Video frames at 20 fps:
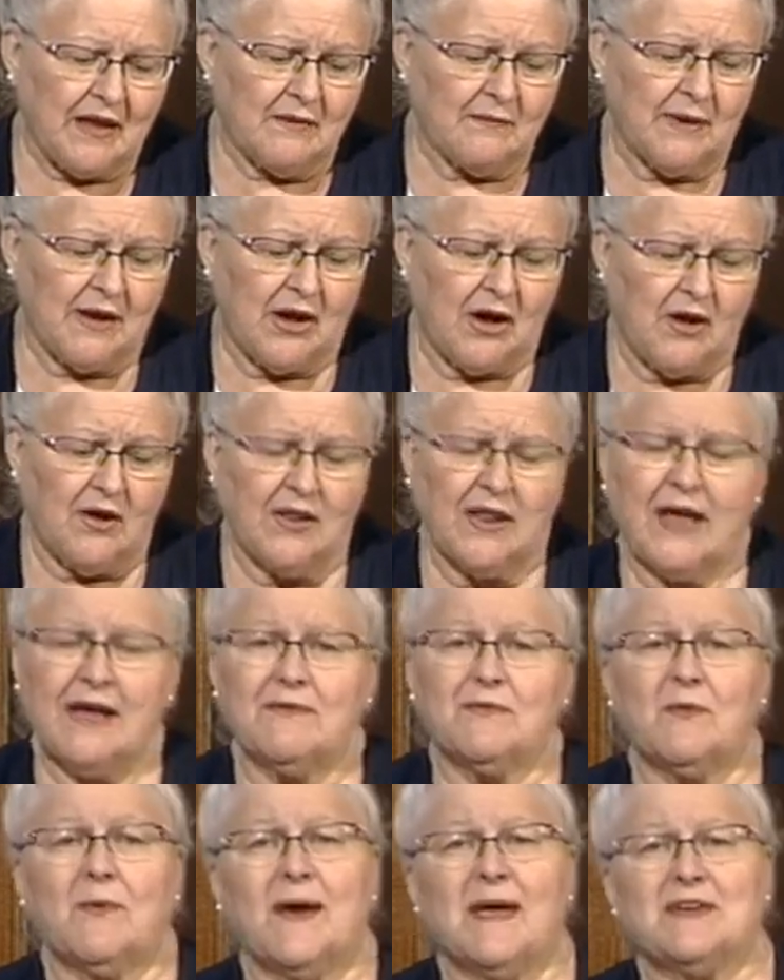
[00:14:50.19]
we all
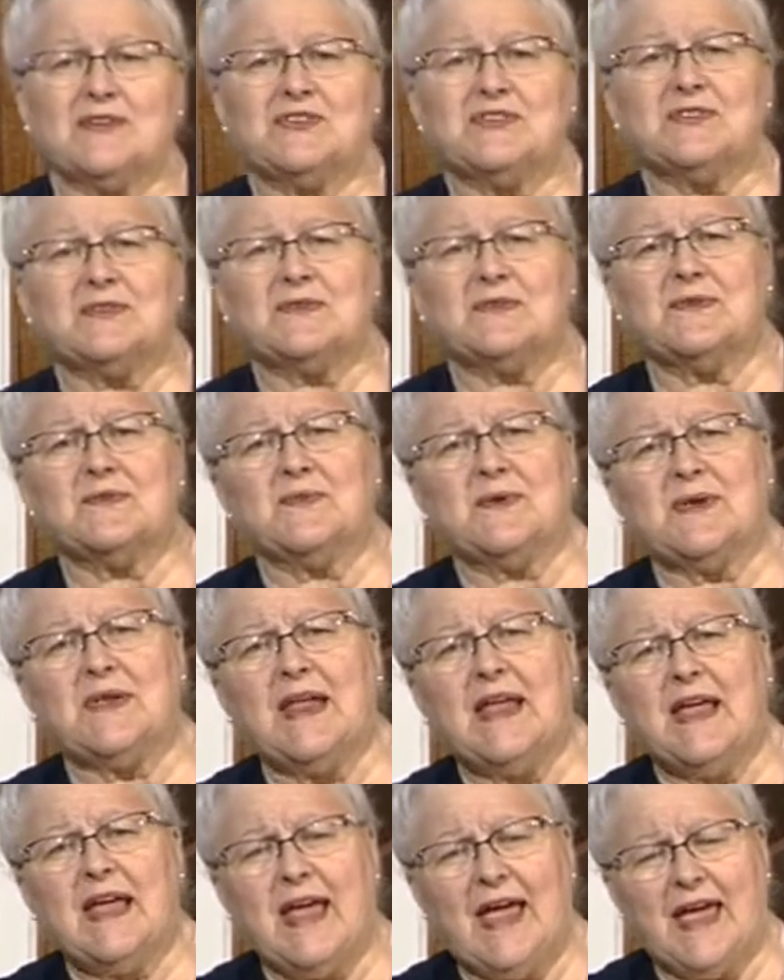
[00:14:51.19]
have grandchildren, we,
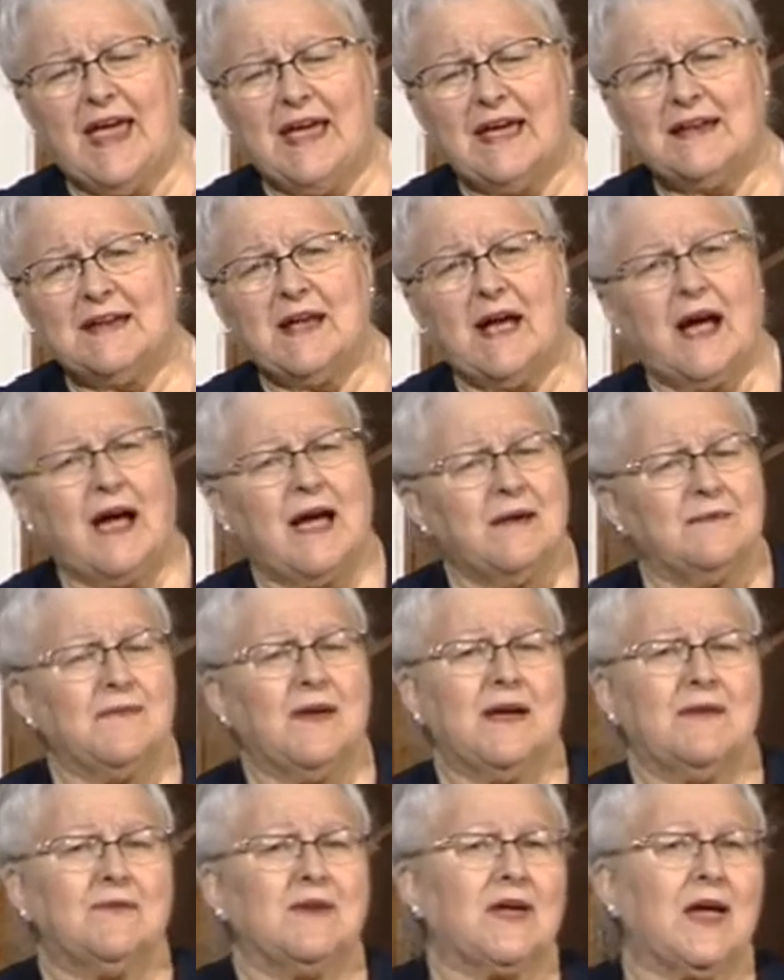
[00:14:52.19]
and I
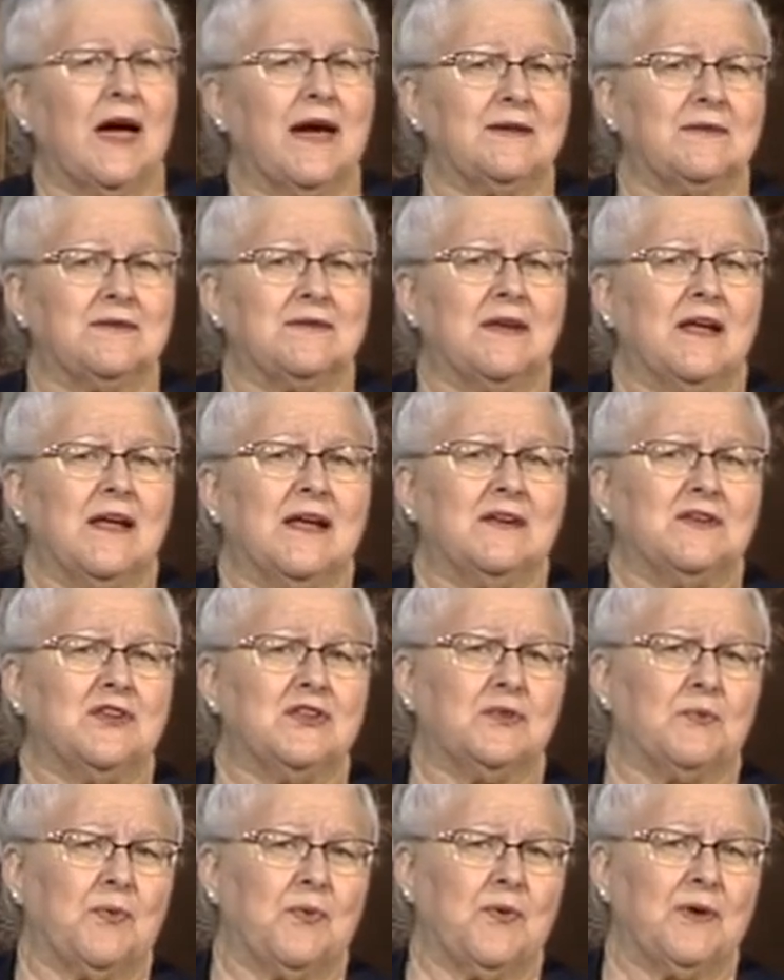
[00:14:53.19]
haven't gotten to
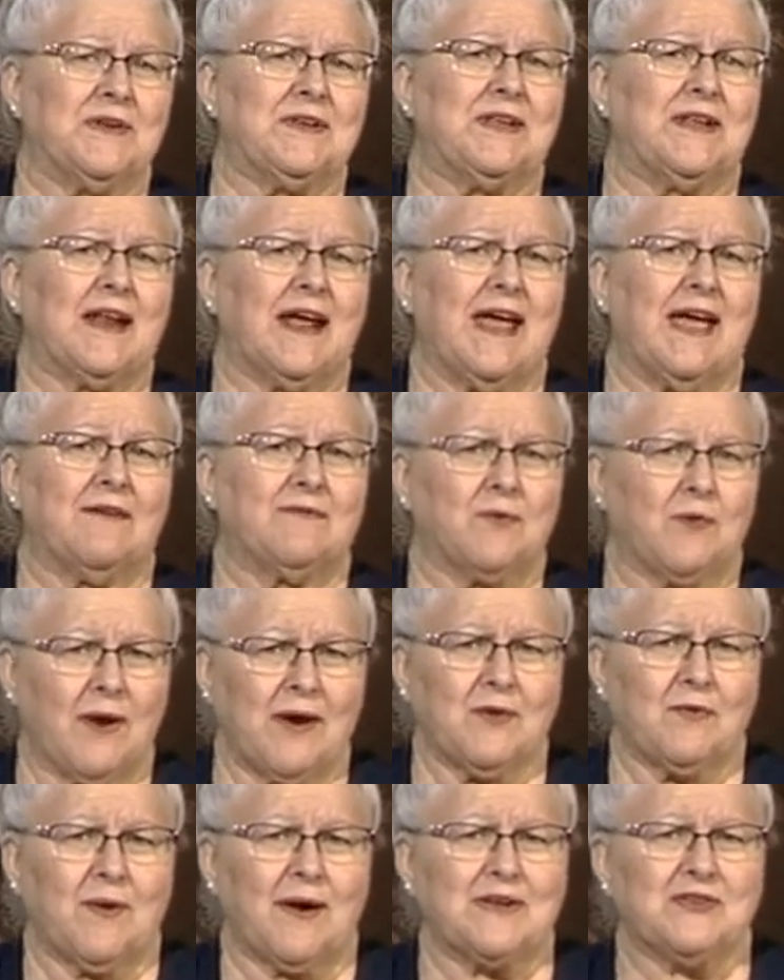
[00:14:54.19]
the point that I have
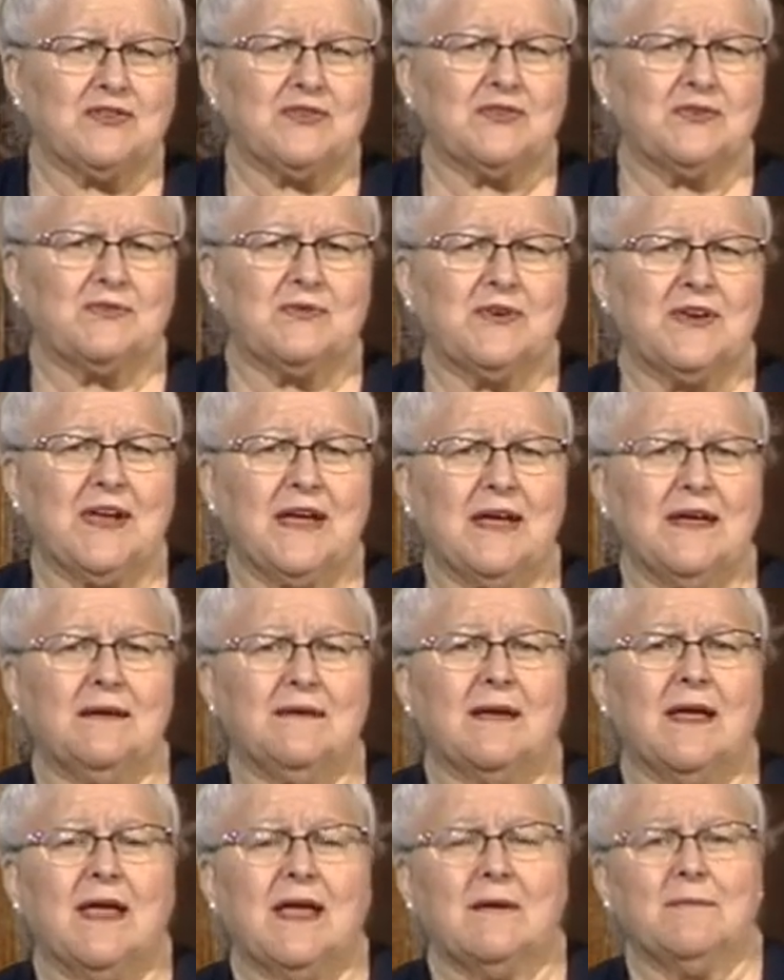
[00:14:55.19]
great grandchildren yet,
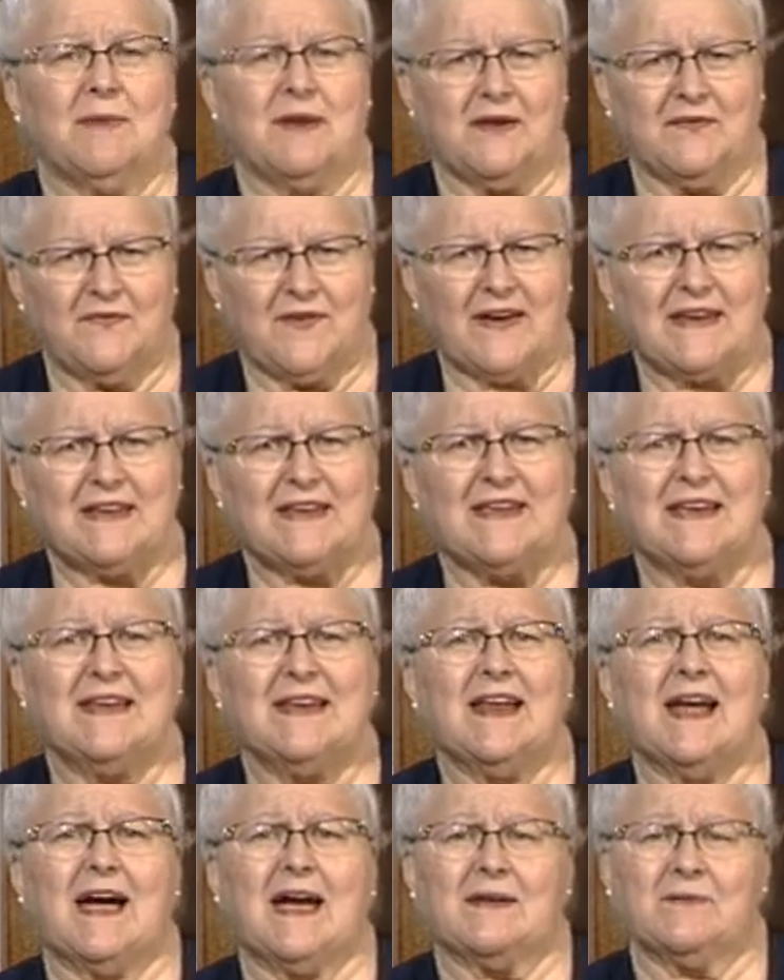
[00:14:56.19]
but if I
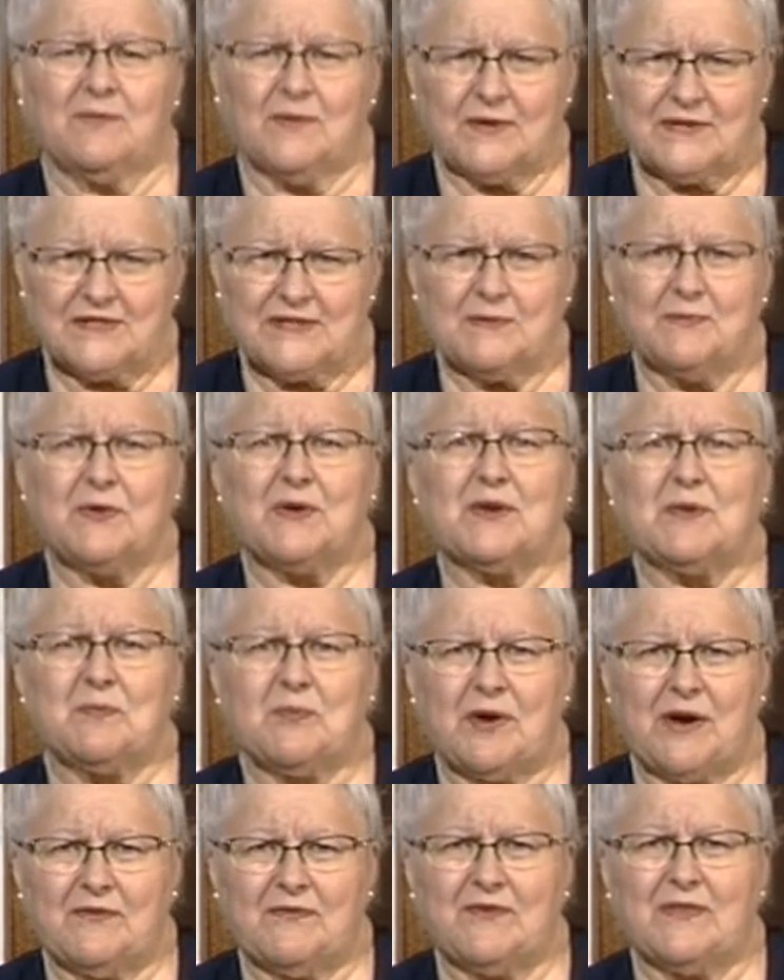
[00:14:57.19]
did, I'd want someone to
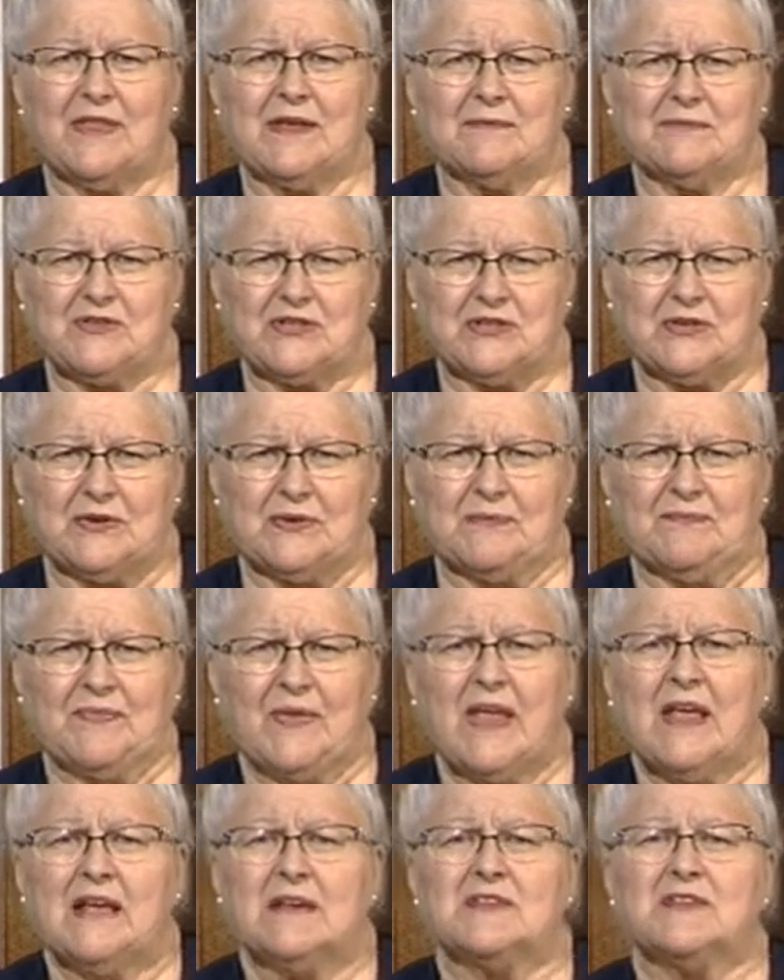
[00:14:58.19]
pray for them too.
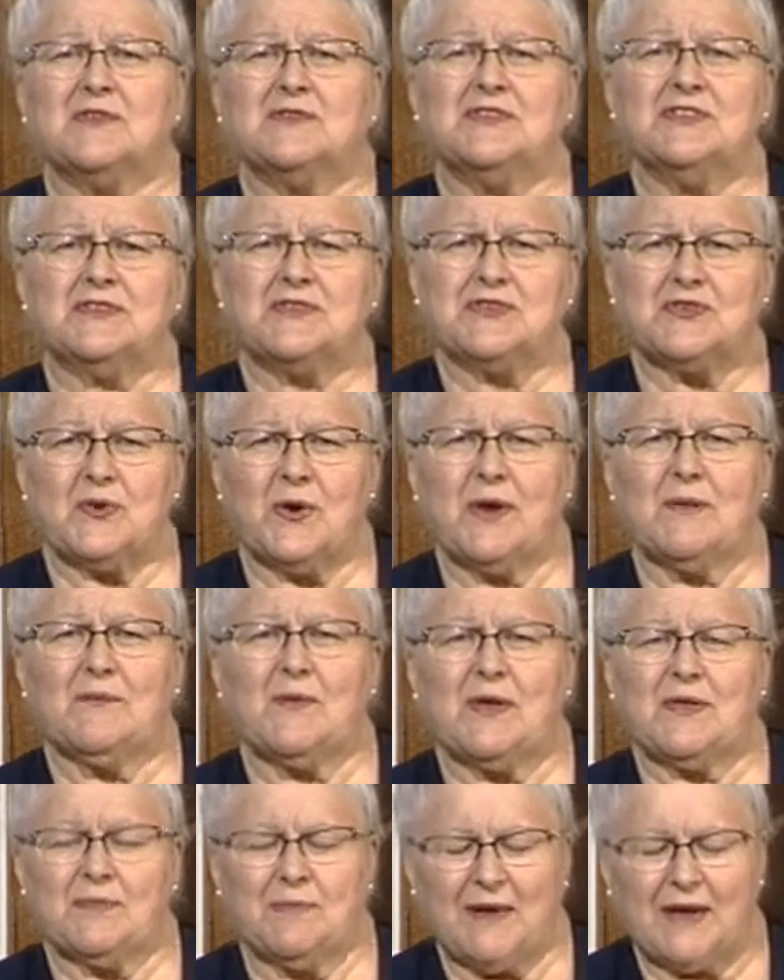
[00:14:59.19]
So just join
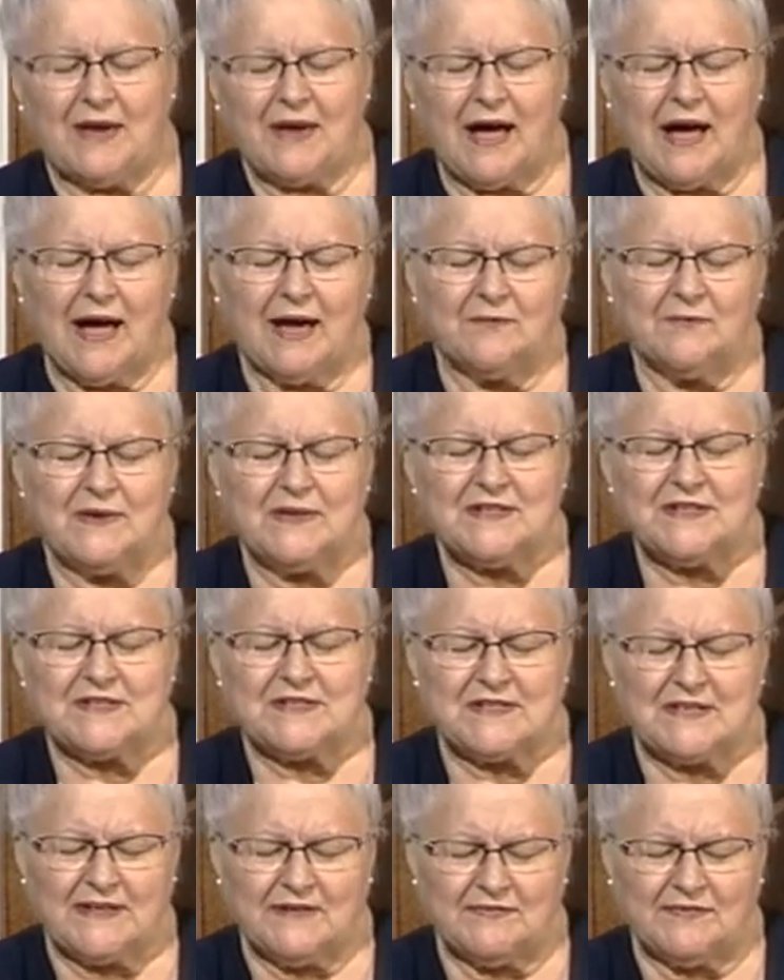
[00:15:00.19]
with me. God, we
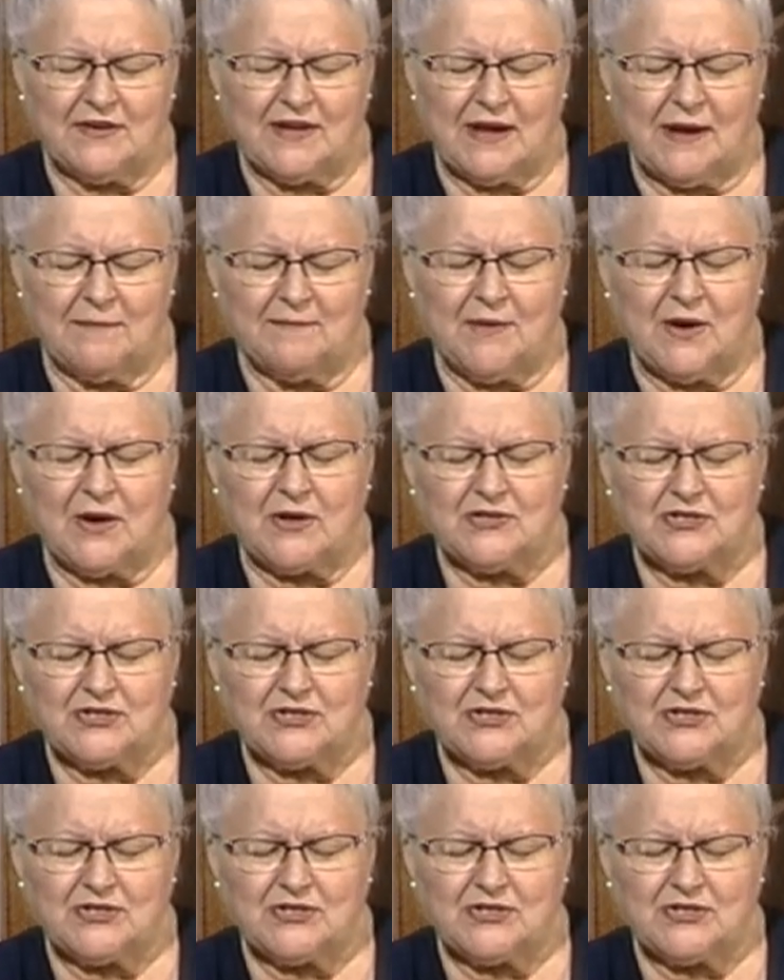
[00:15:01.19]
just lifted up our